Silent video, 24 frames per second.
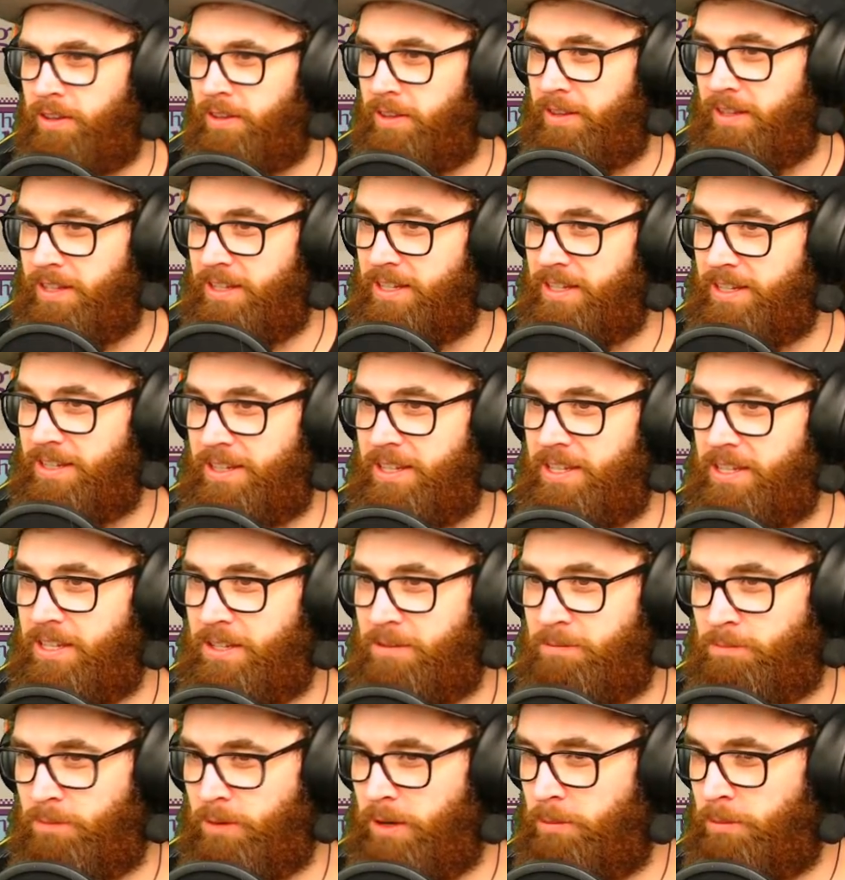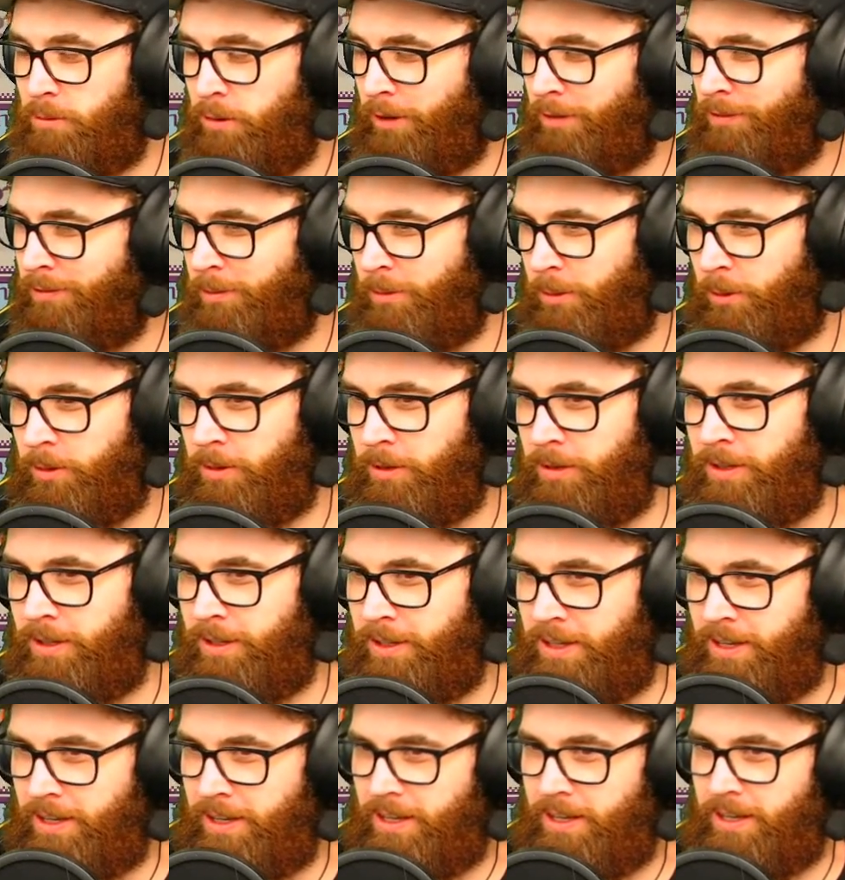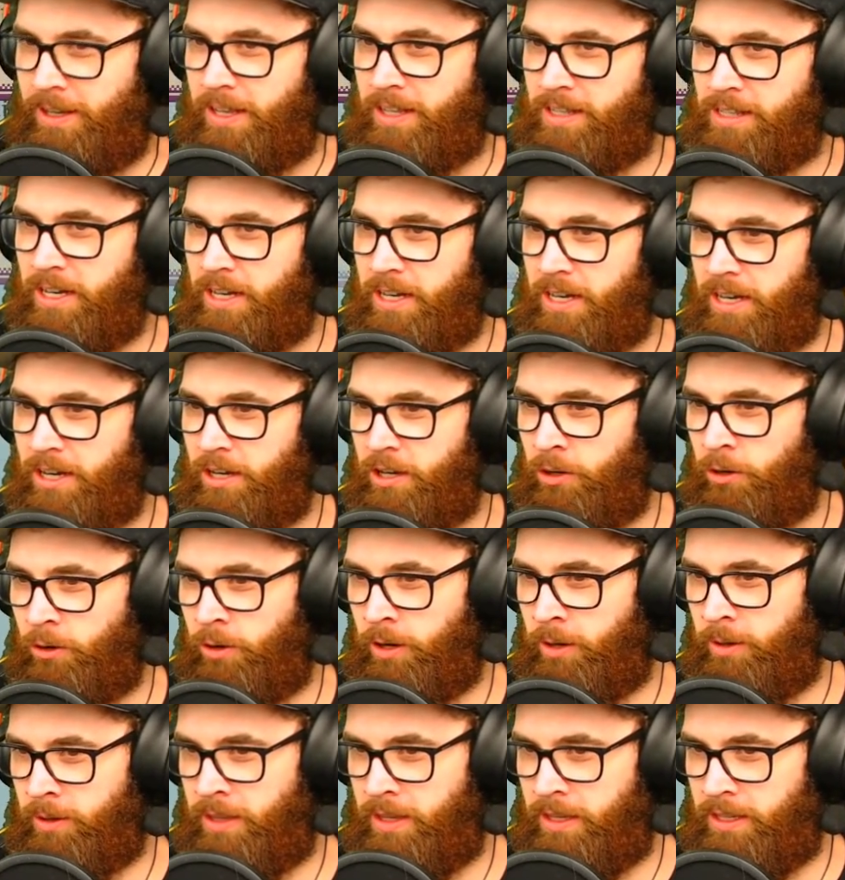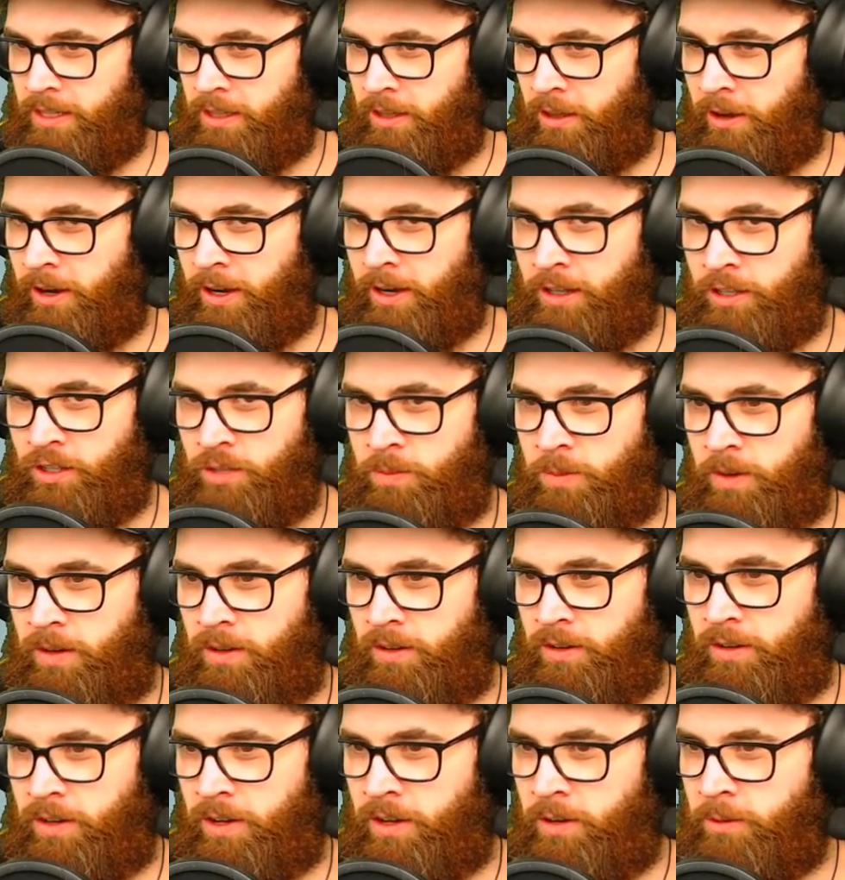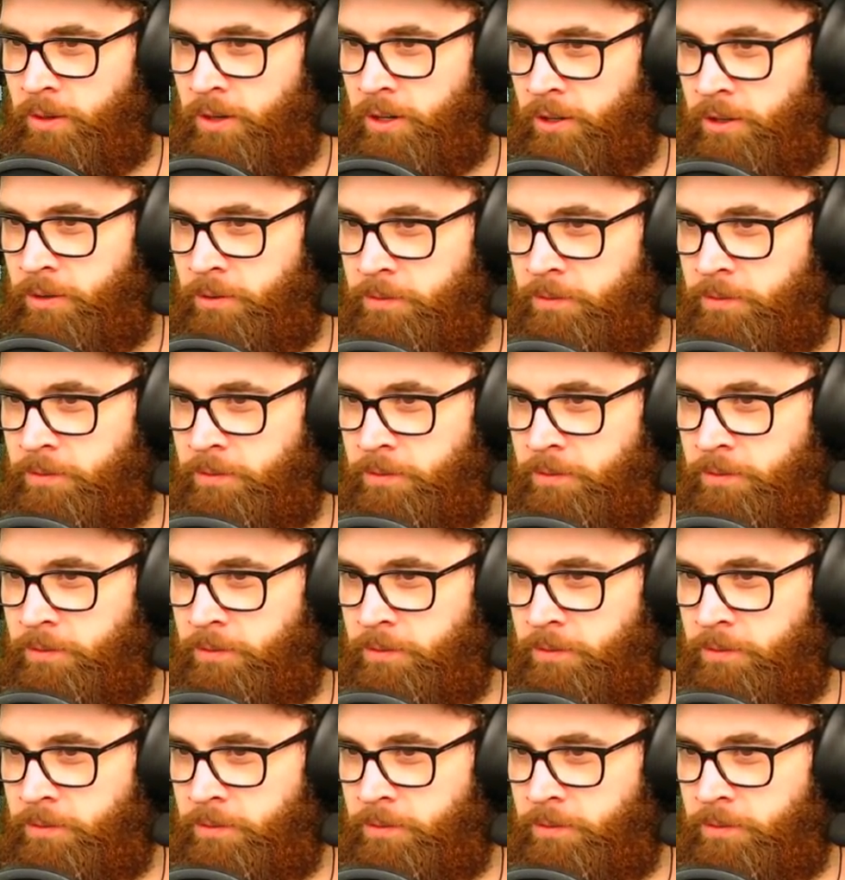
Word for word: This is this is pretty profitable. It's going to get annoying with these lines, but oh well.